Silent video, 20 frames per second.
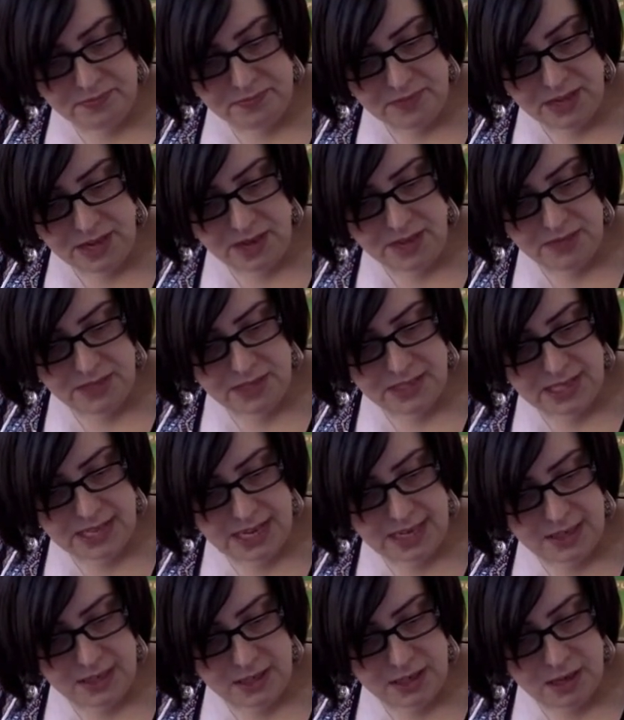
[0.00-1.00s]
You have to
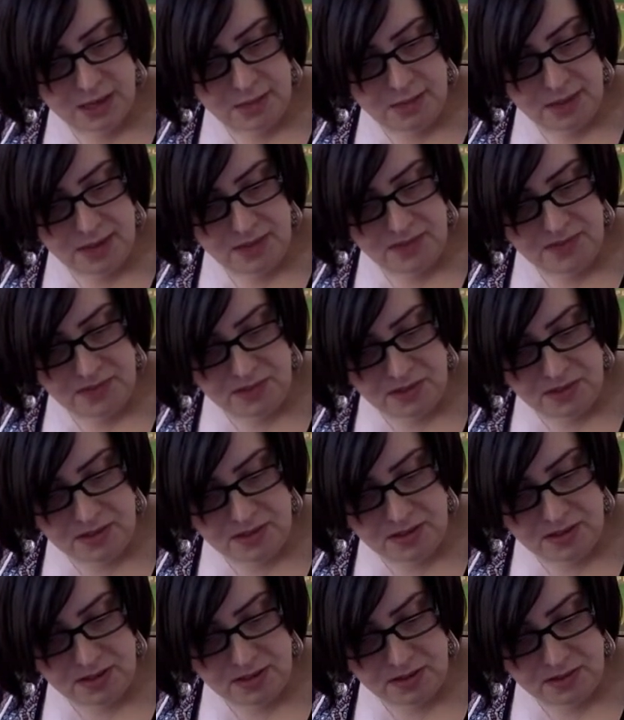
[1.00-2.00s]
take time out for
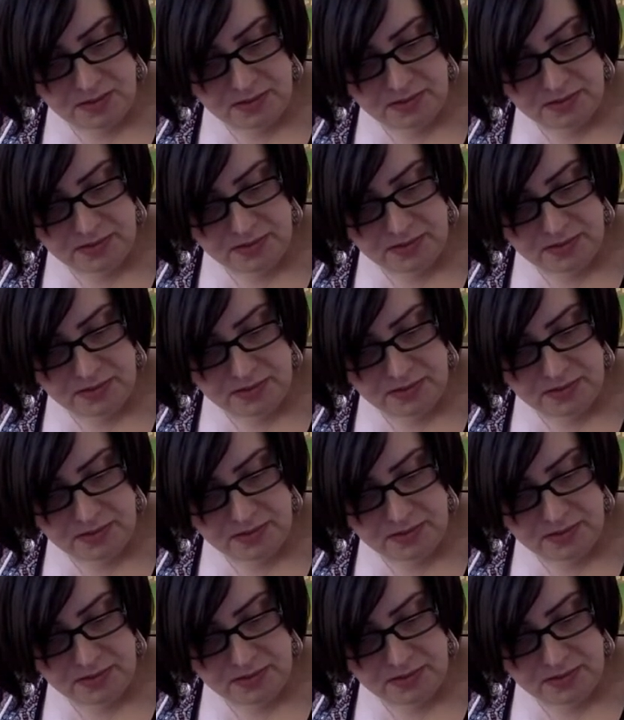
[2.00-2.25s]
yourself.